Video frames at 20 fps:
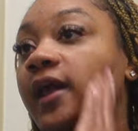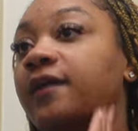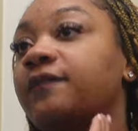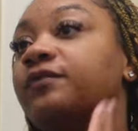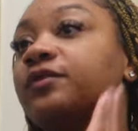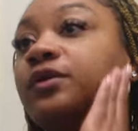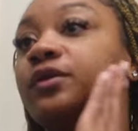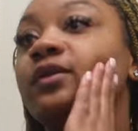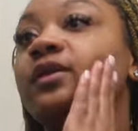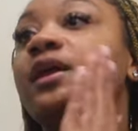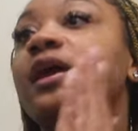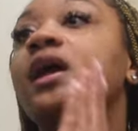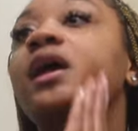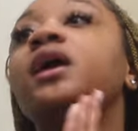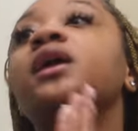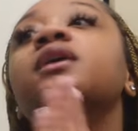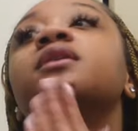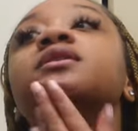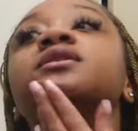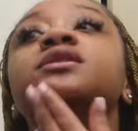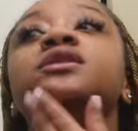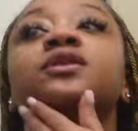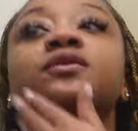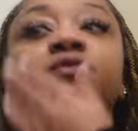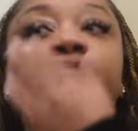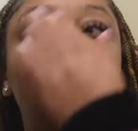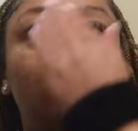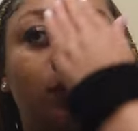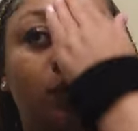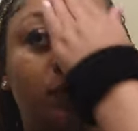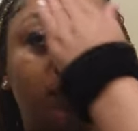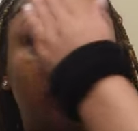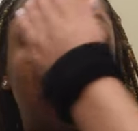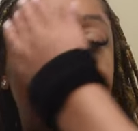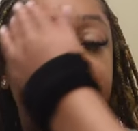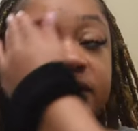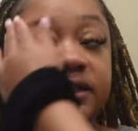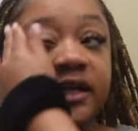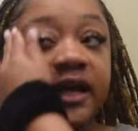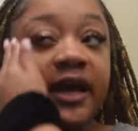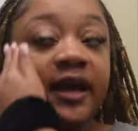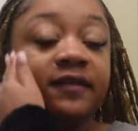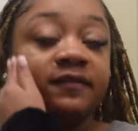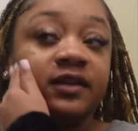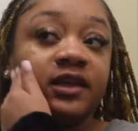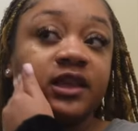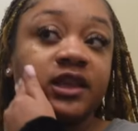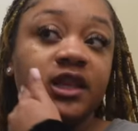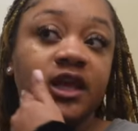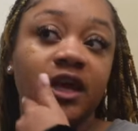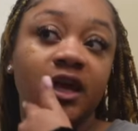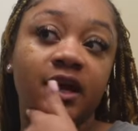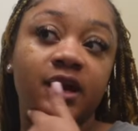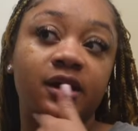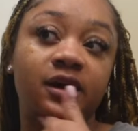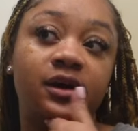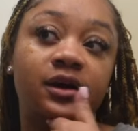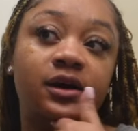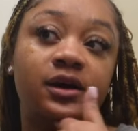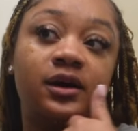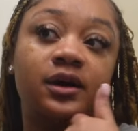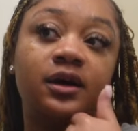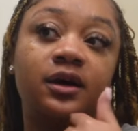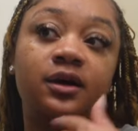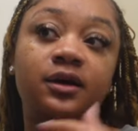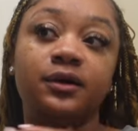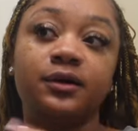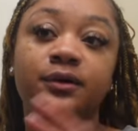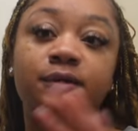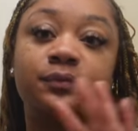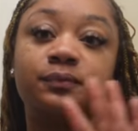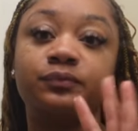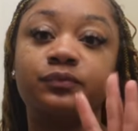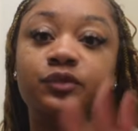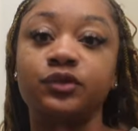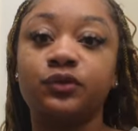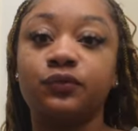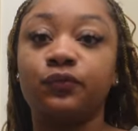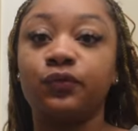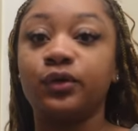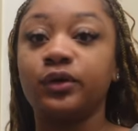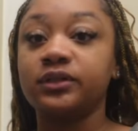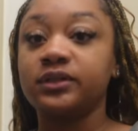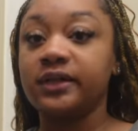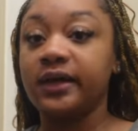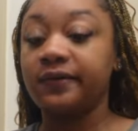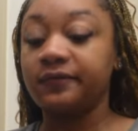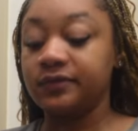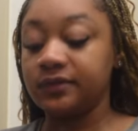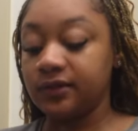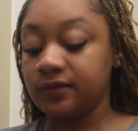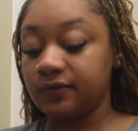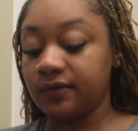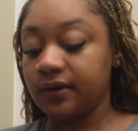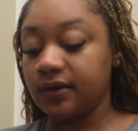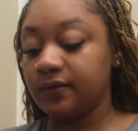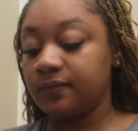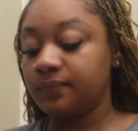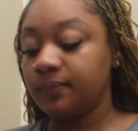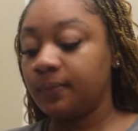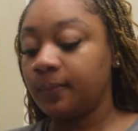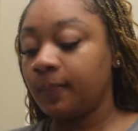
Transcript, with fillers: after that, Sephora is having their Sephora savings event.